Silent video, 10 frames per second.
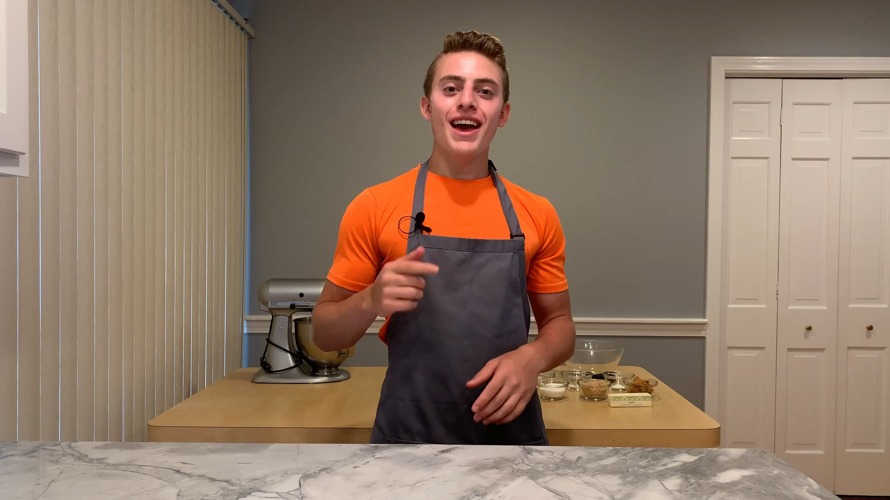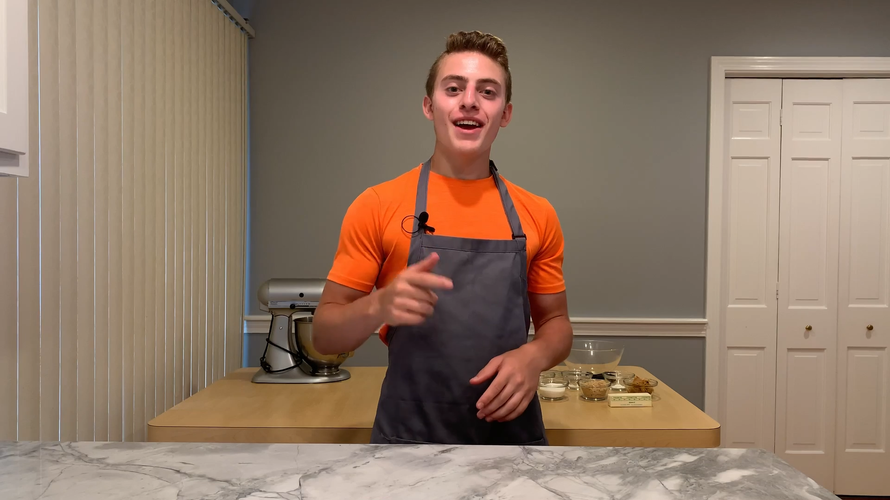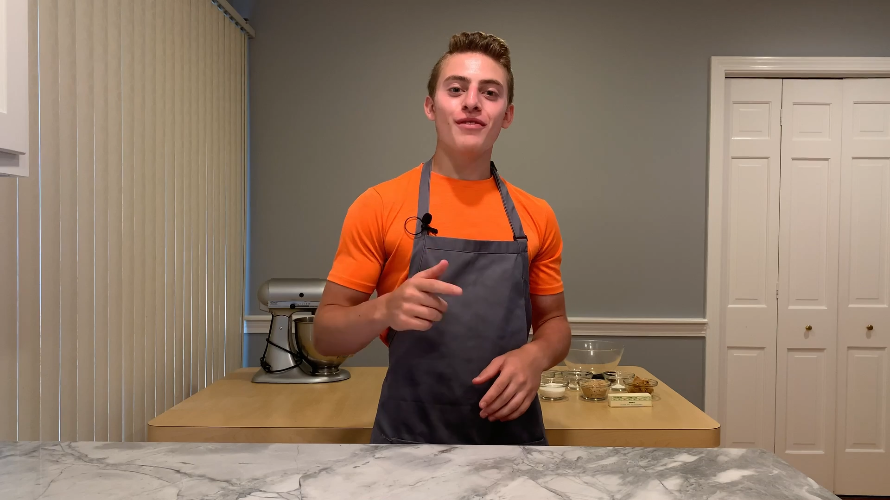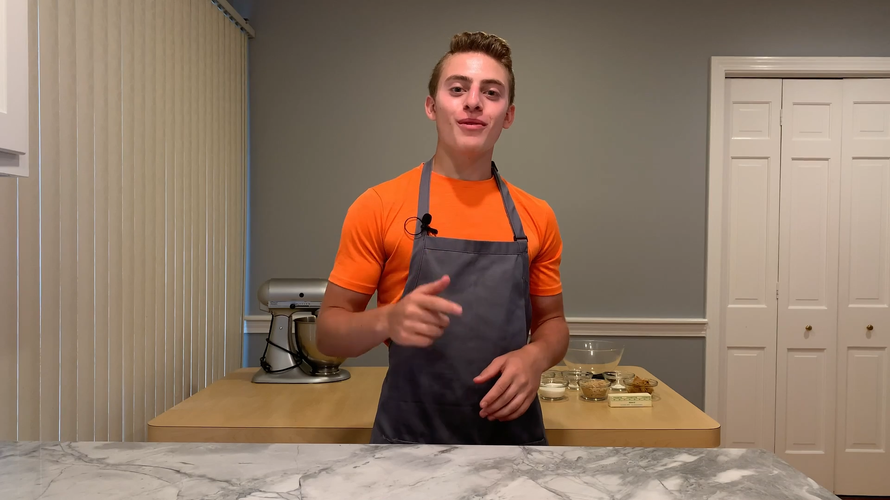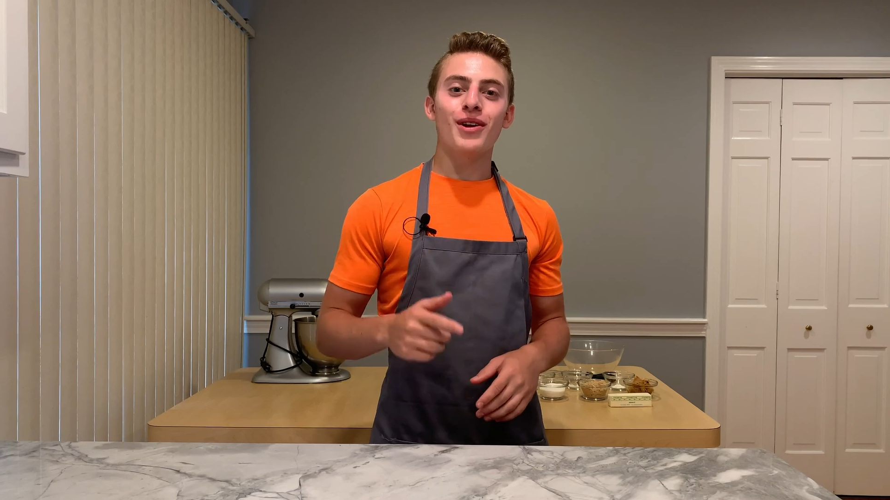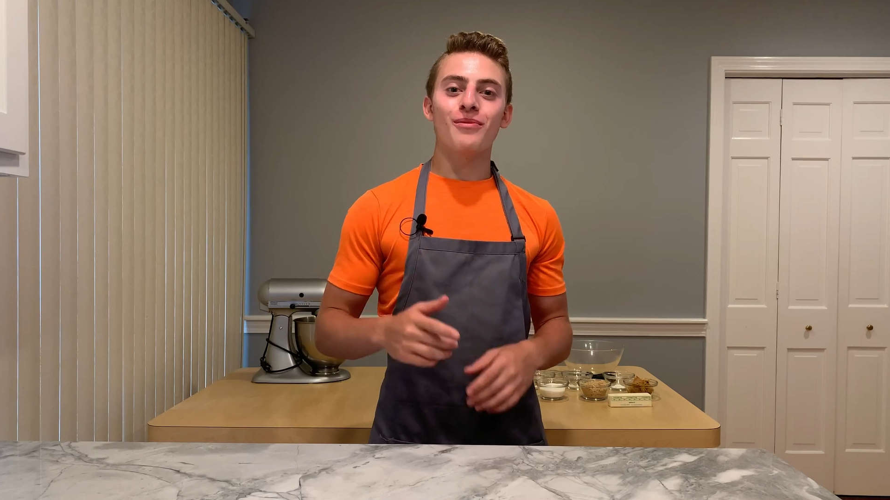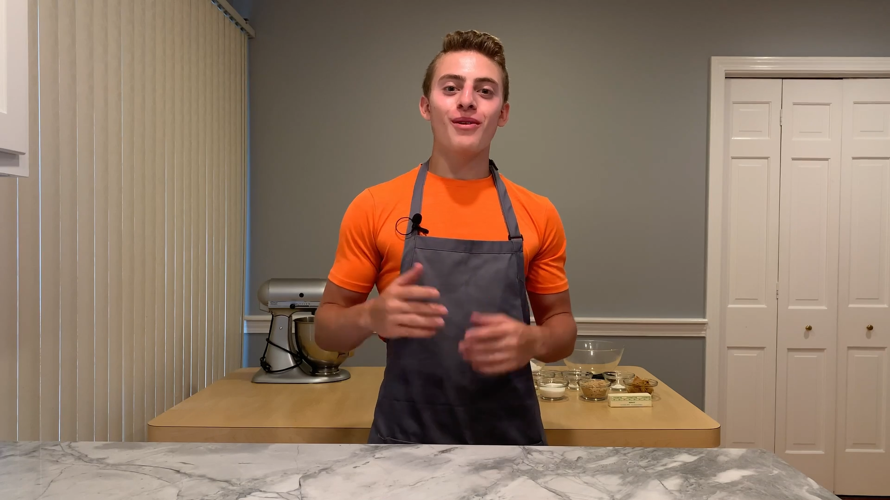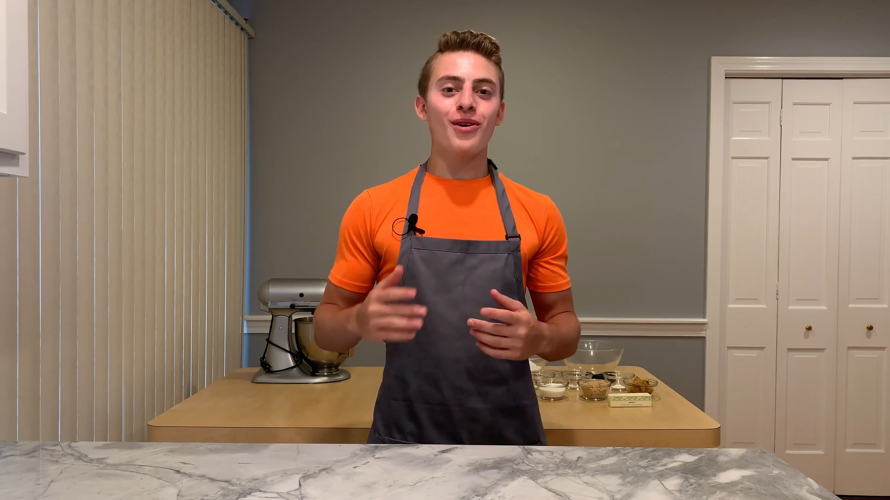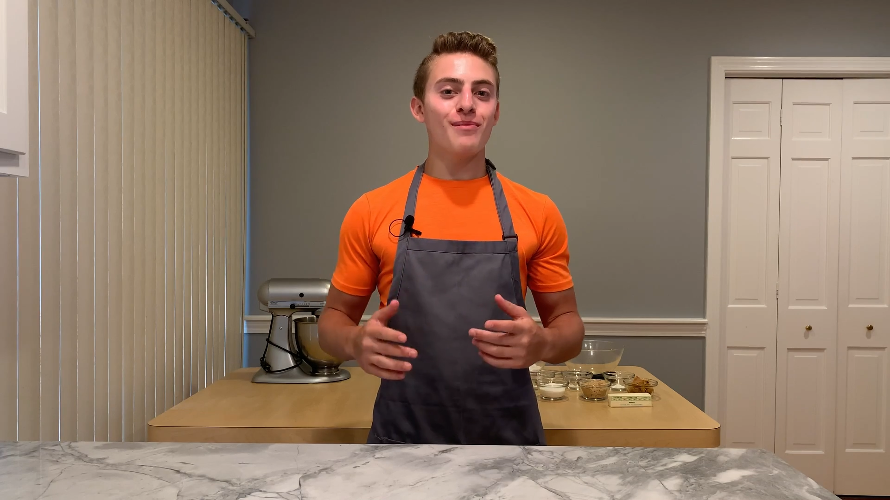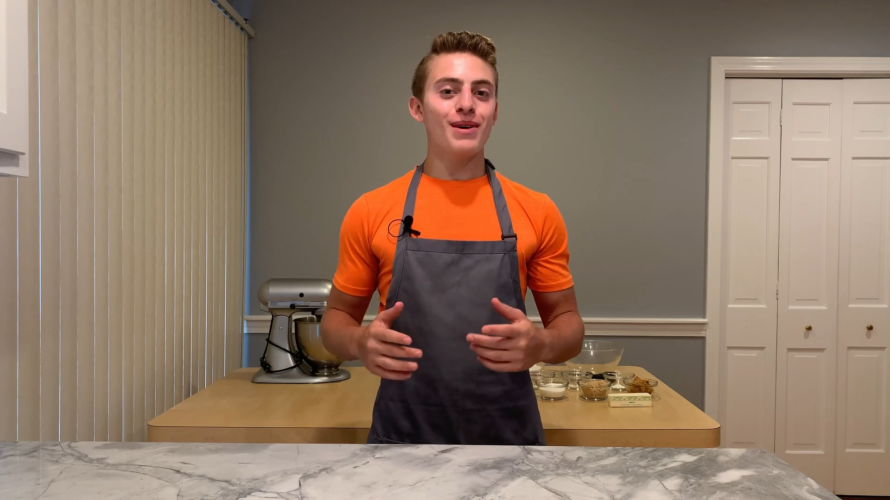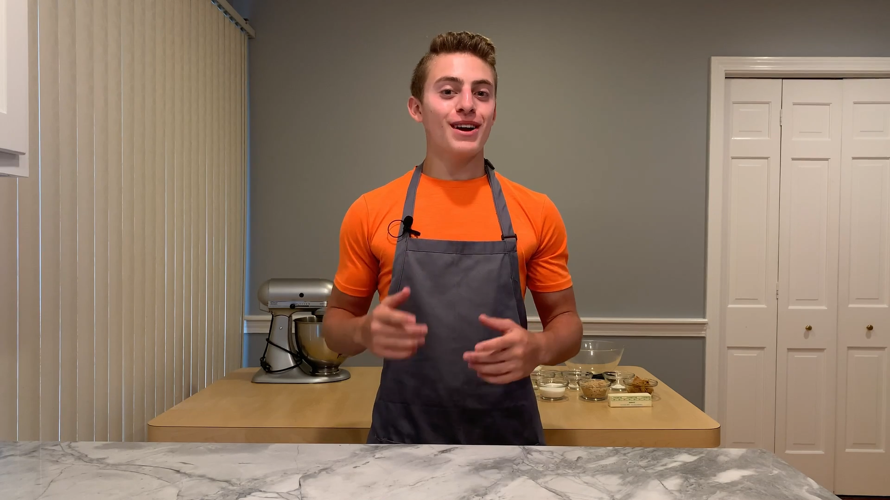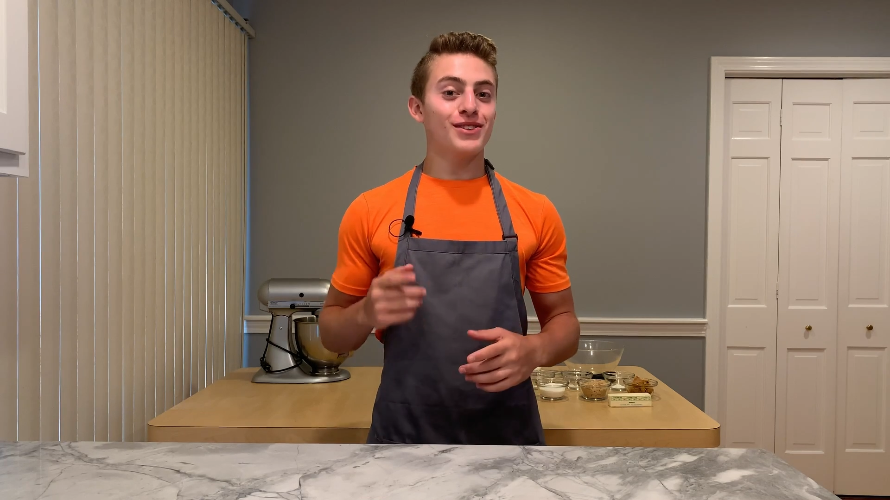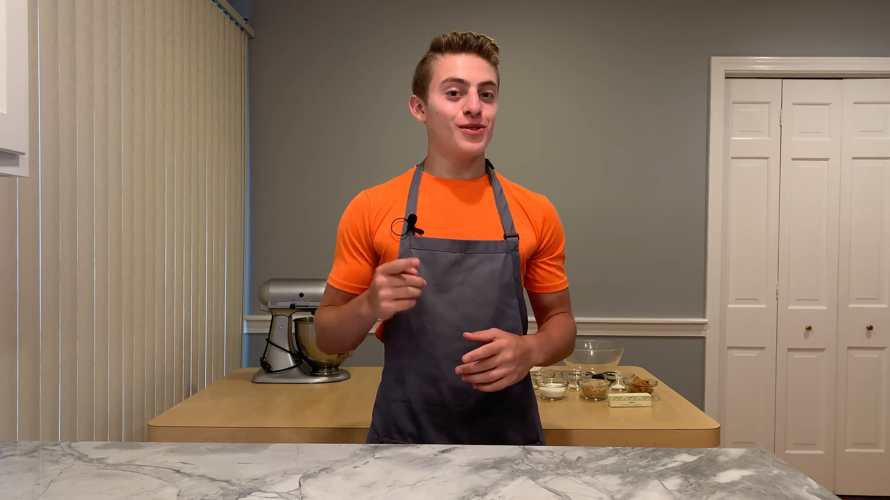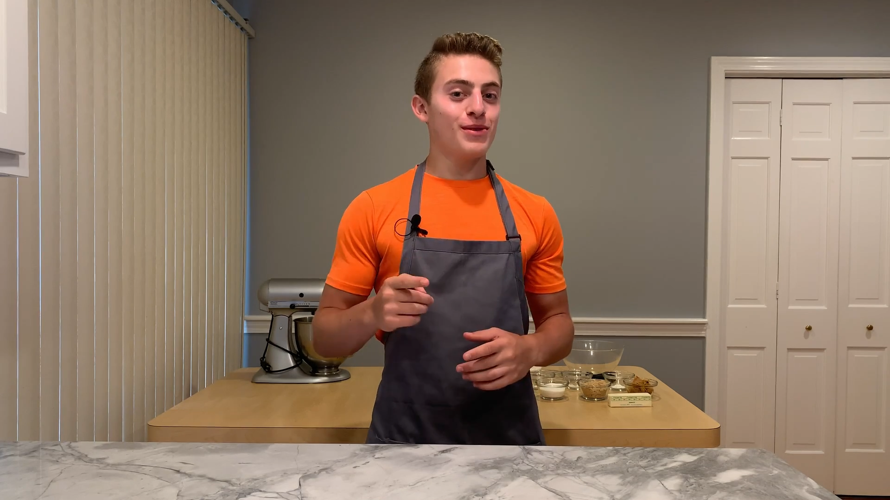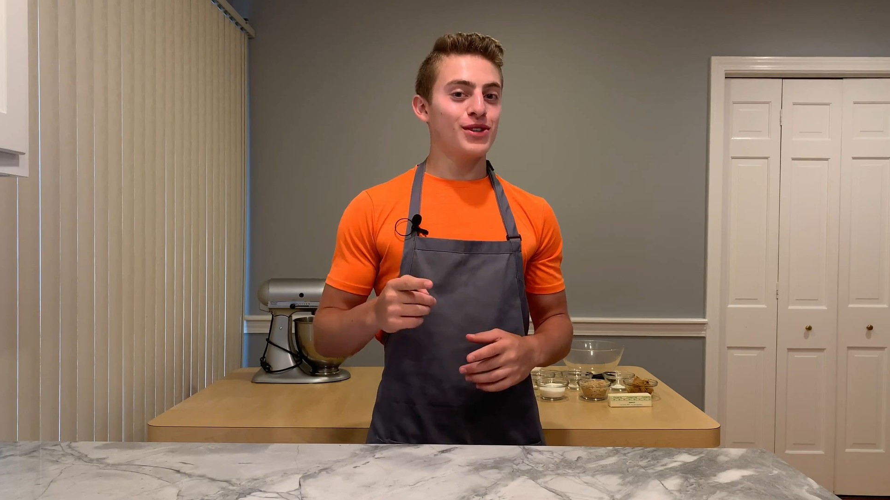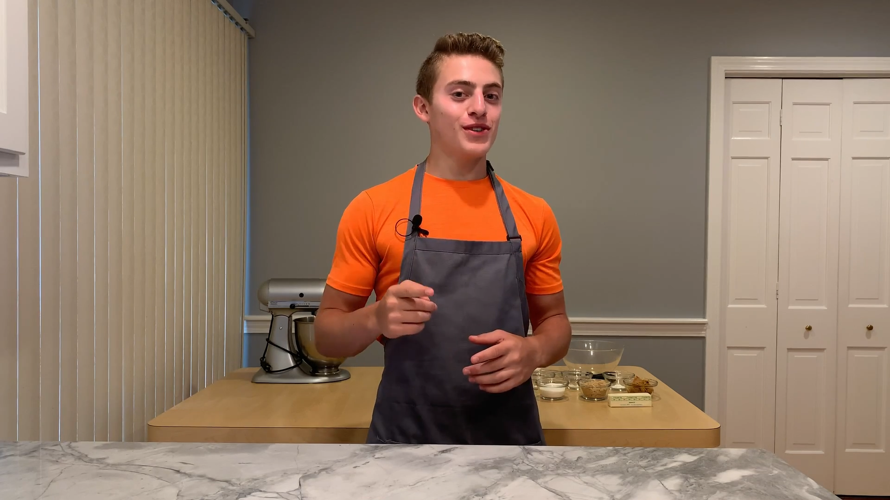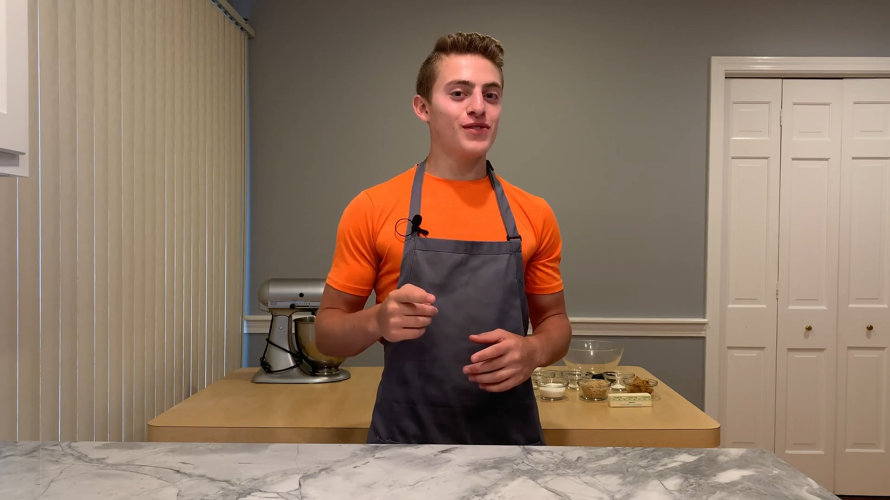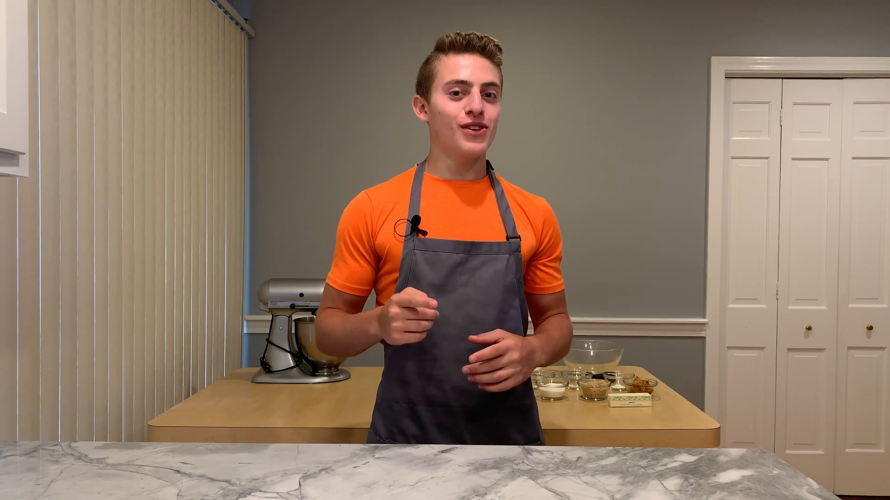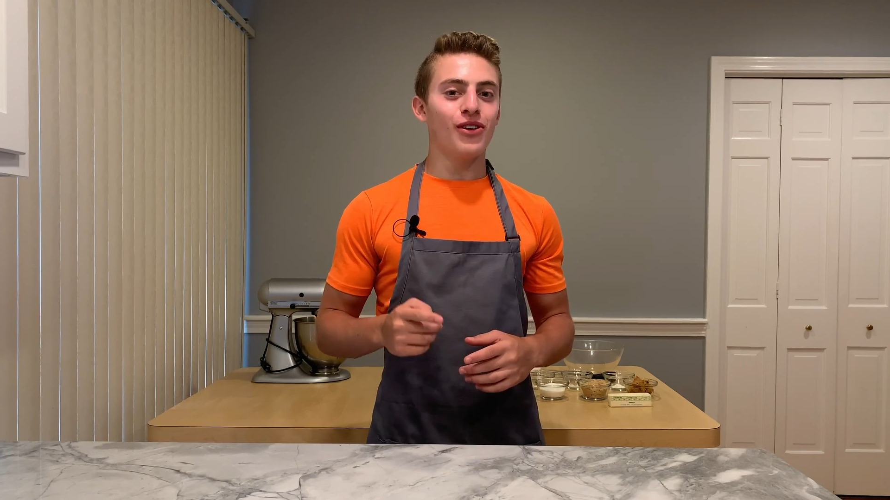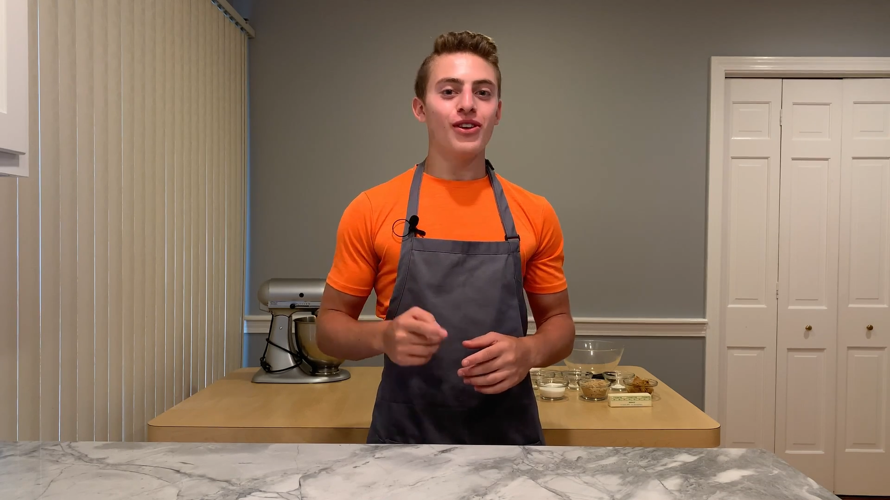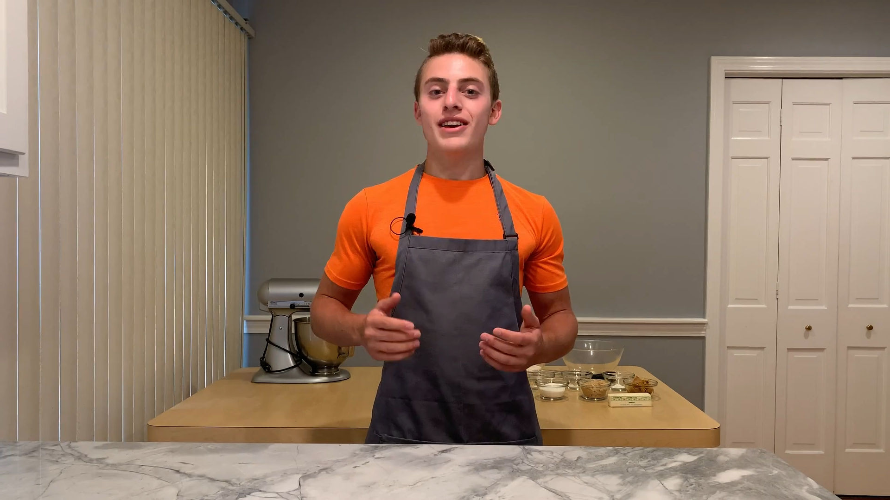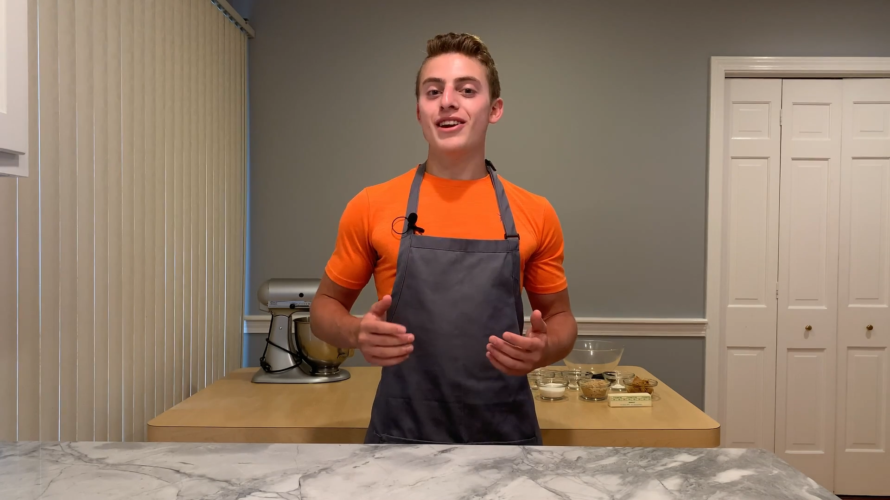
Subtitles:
Hey everyone, and welcome back to A Pinch of Salt.